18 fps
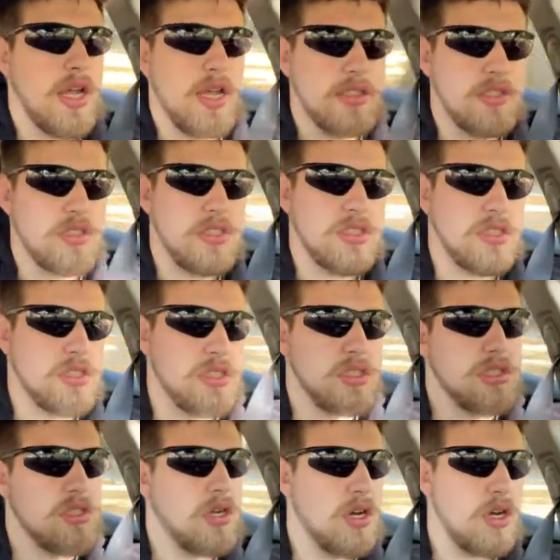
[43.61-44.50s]
it's
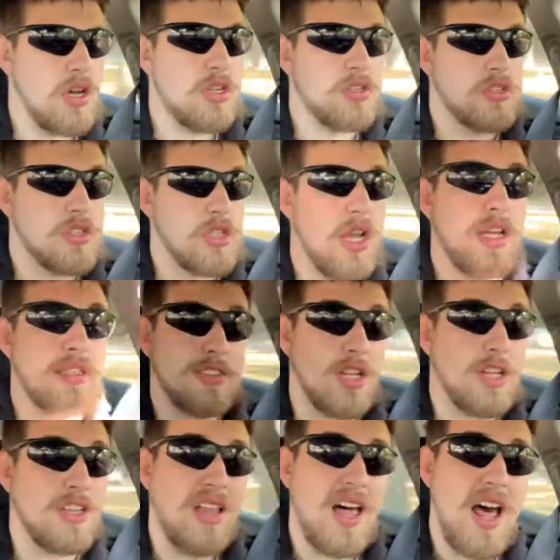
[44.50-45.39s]

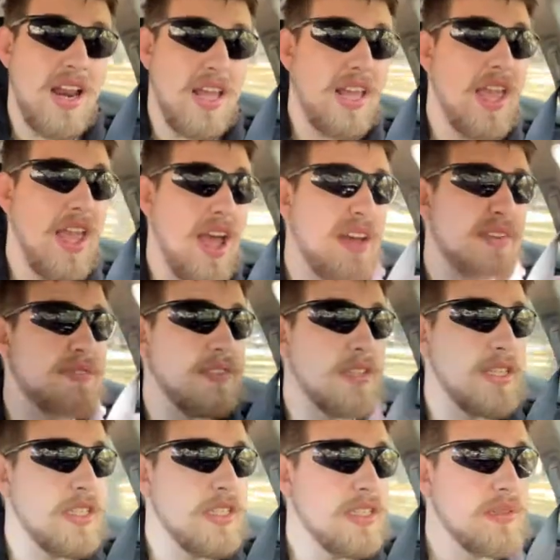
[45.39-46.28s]
a lot of
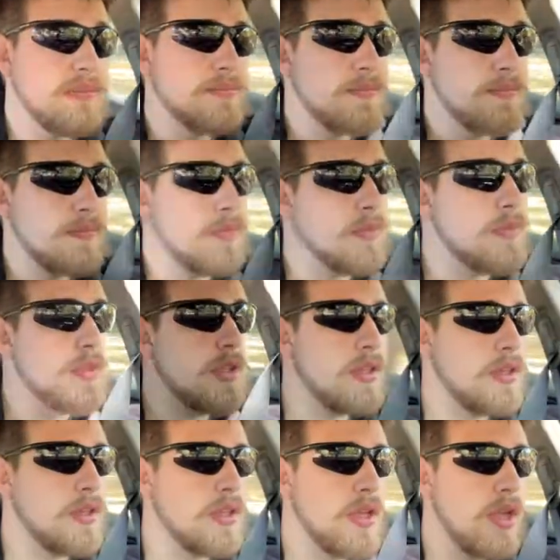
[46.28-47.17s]
caffeine.
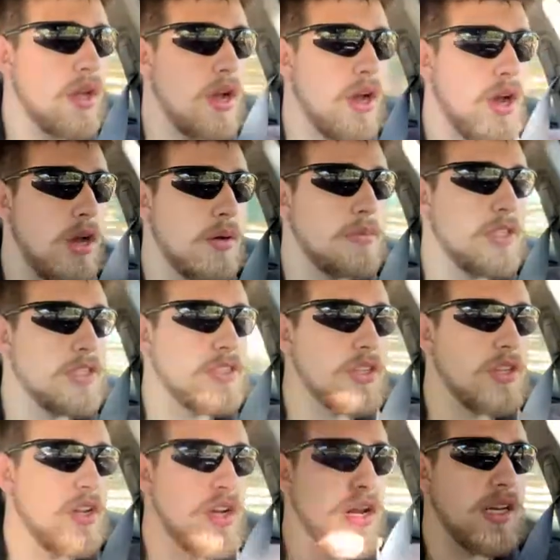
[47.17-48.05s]
It's
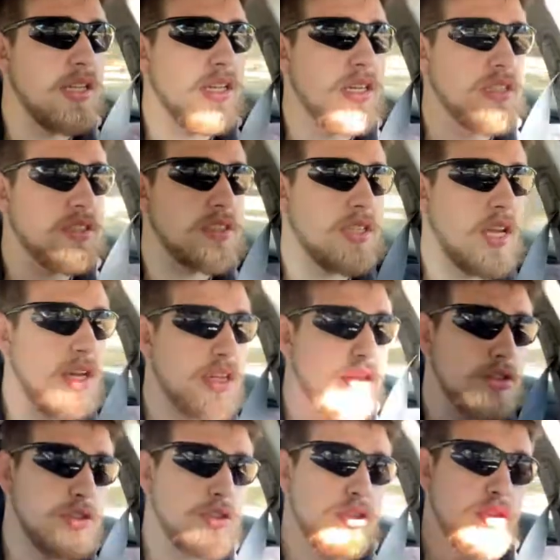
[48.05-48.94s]
a good idea to
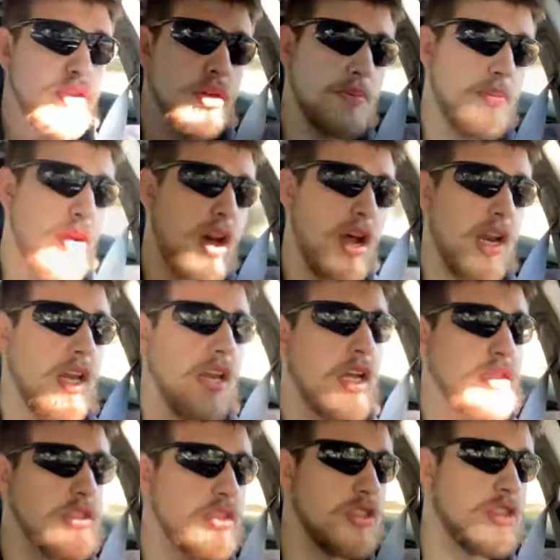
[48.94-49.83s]
cycle so your body
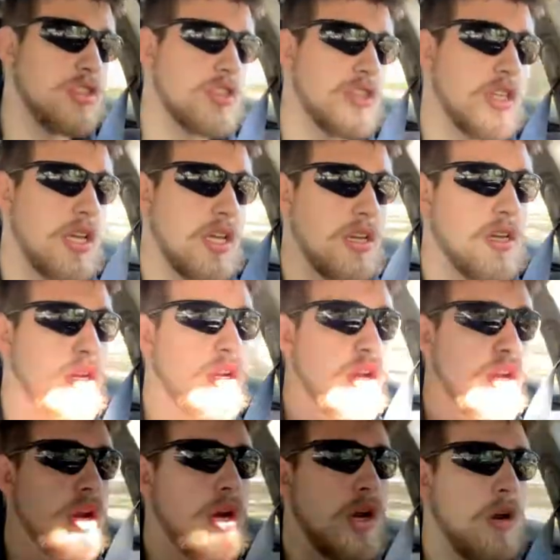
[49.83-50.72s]
doesn't just get
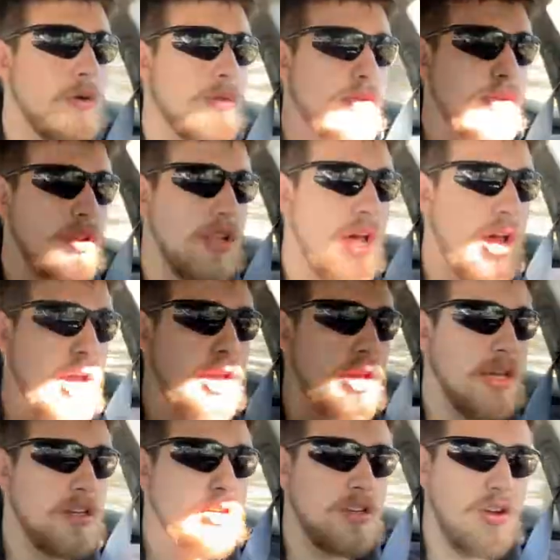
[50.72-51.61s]

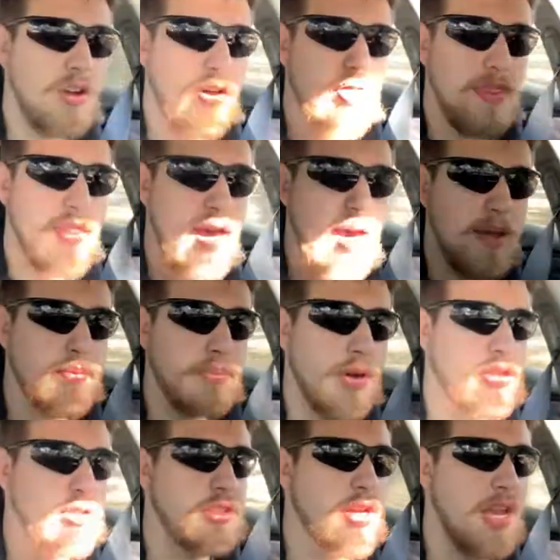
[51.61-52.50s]
reliant on that
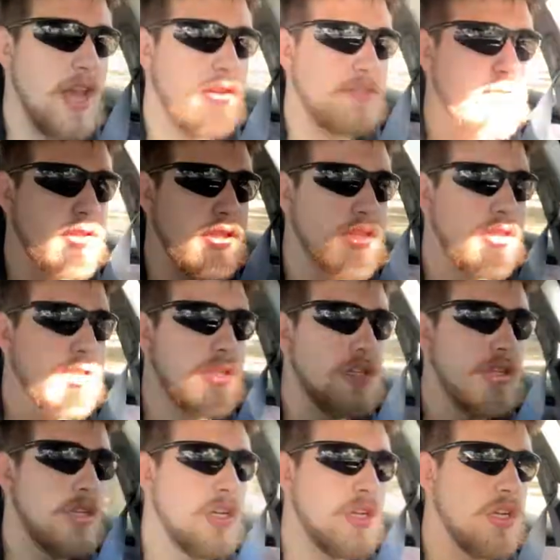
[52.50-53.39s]
much caffeine.
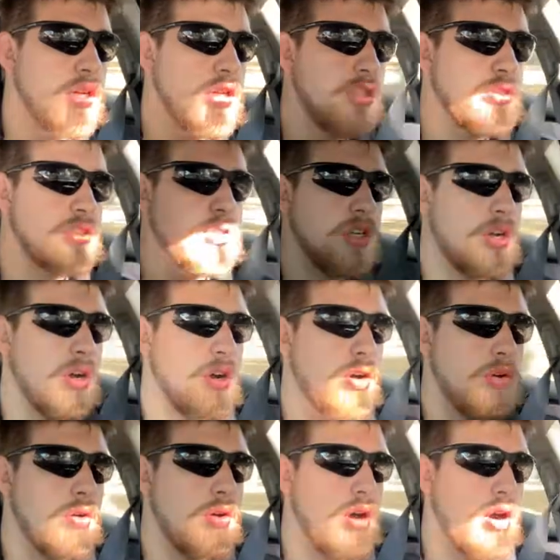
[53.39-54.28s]

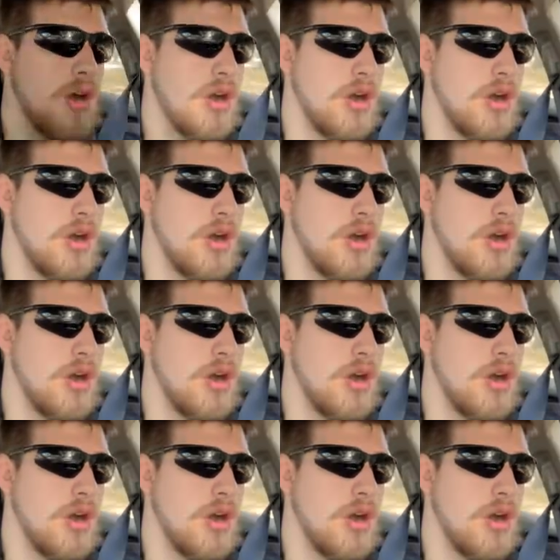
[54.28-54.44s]
So